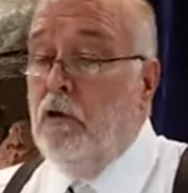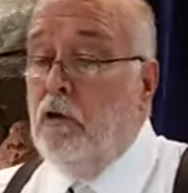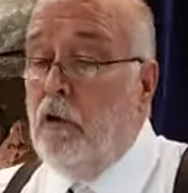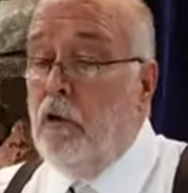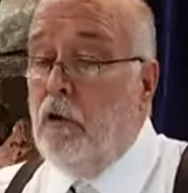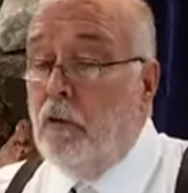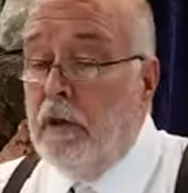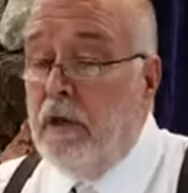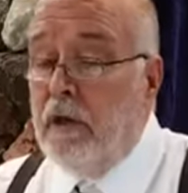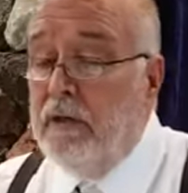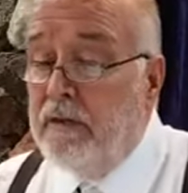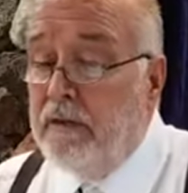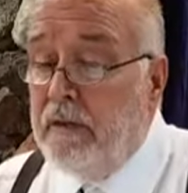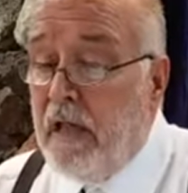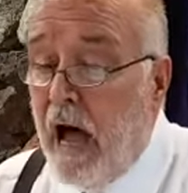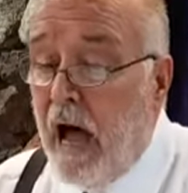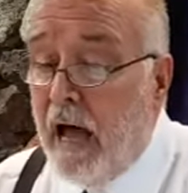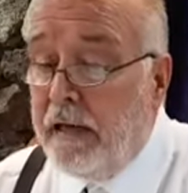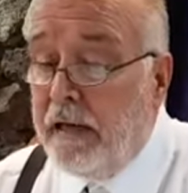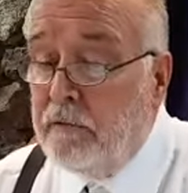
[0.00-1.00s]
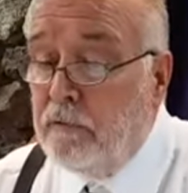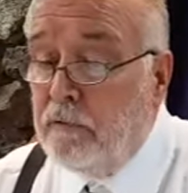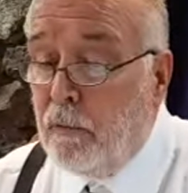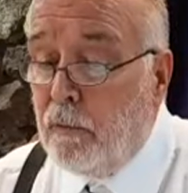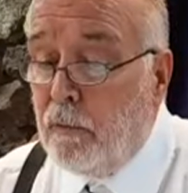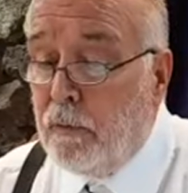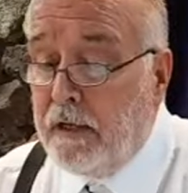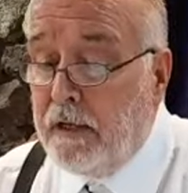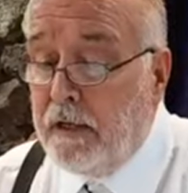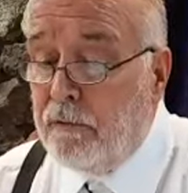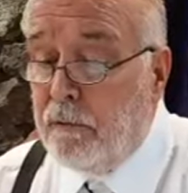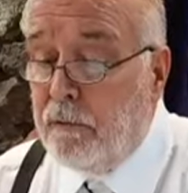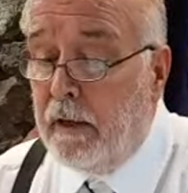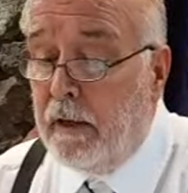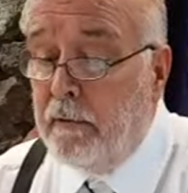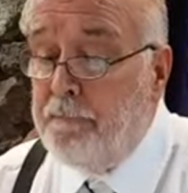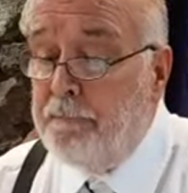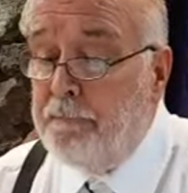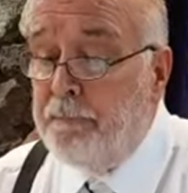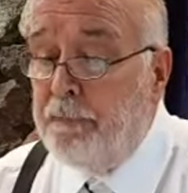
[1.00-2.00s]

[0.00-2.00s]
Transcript: Luke 9:23.